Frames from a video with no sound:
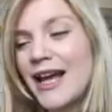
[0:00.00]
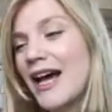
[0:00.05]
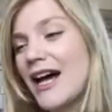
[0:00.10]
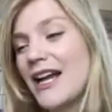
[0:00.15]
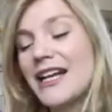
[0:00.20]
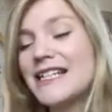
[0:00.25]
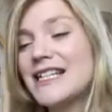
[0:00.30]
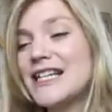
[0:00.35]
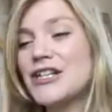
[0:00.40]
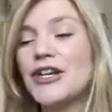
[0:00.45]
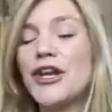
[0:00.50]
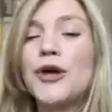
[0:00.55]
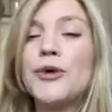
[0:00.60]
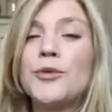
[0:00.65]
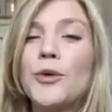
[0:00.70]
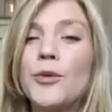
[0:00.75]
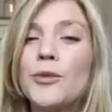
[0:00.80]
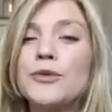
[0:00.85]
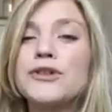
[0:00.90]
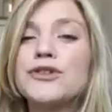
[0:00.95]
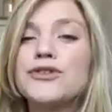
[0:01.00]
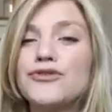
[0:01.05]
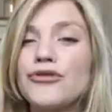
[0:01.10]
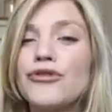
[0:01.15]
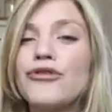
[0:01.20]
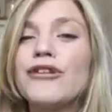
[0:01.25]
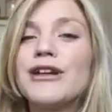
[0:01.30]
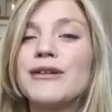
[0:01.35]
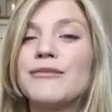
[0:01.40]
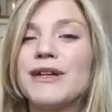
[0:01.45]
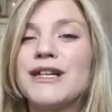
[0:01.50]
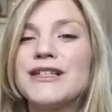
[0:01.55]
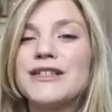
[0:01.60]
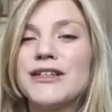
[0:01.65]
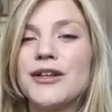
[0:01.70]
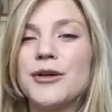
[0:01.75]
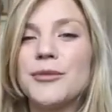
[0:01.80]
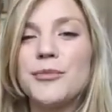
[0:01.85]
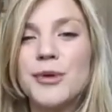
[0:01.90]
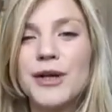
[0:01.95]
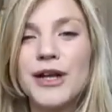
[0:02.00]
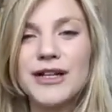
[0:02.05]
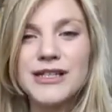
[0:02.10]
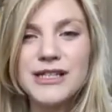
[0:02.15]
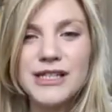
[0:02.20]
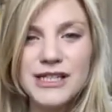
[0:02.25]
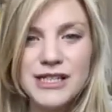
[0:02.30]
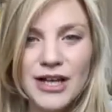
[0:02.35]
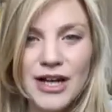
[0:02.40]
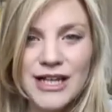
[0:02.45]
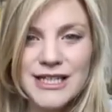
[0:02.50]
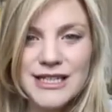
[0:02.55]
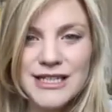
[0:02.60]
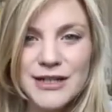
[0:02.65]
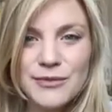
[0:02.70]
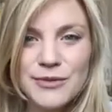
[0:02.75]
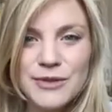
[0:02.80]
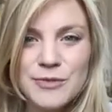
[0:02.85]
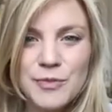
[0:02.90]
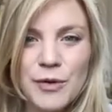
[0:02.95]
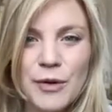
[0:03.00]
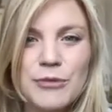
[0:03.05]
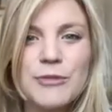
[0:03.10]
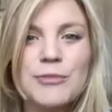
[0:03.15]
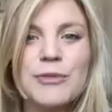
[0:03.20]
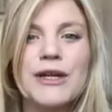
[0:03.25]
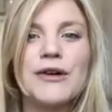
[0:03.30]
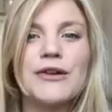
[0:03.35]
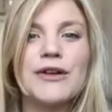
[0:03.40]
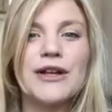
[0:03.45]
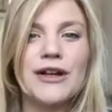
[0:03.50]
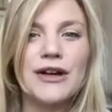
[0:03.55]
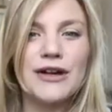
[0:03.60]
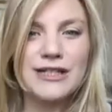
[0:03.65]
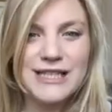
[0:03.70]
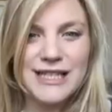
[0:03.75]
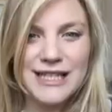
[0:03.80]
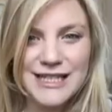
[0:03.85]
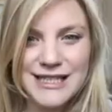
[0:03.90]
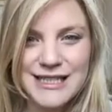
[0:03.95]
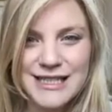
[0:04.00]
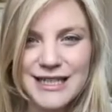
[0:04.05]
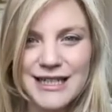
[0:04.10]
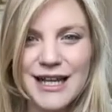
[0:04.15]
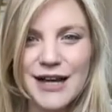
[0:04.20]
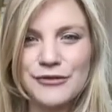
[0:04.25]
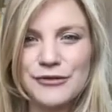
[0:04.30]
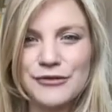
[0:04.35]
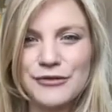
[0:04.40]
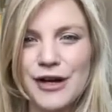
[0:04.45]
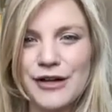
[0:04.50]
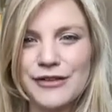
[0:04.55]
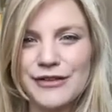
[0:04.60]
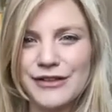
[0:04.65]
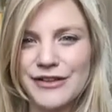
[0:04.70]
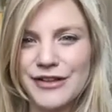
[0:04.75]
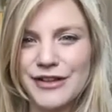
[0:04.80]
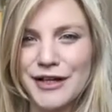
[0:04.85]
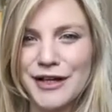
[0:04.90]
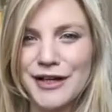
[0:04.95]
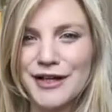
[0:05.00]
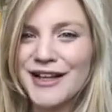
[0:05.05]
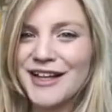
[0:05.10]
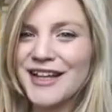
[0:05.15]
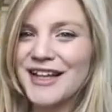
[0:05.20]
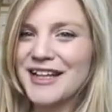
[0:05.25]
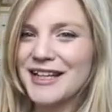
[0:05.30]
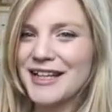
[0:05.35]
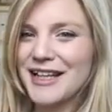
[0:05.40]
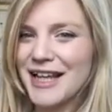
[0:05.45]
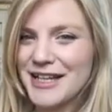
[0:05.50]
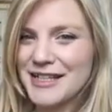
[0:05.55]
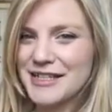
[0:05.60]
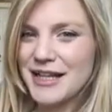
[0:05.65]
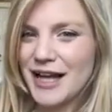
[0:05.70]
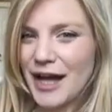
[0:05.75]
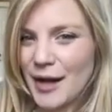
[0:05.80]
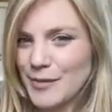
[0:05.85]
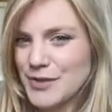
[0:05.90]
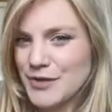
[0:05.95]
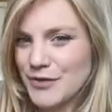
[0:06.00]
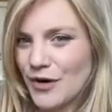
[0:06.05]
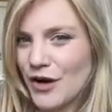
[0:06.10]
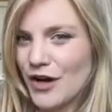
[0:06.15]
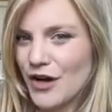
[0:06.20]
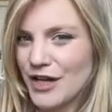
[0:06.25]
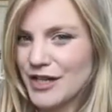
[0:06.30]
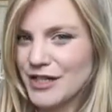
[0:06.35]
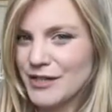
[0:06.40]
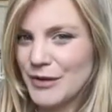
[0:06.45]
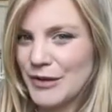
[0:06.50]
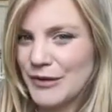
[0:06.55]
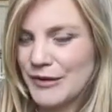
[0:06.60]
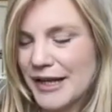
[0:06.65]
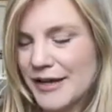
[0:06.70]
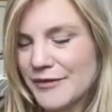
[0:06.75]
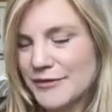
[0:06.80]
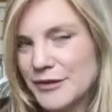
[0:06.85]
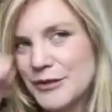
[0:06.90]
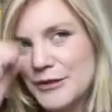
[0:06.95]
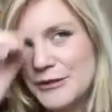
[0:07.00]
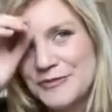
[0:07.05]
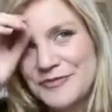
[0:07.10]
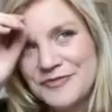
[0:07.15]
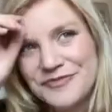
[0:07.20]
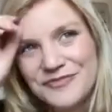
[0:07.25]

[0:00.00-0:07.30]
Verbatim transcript: And I didn't know what was drawing me to them, but I decided it was probably on an artistic level rather than a let's capture our honeymoon level.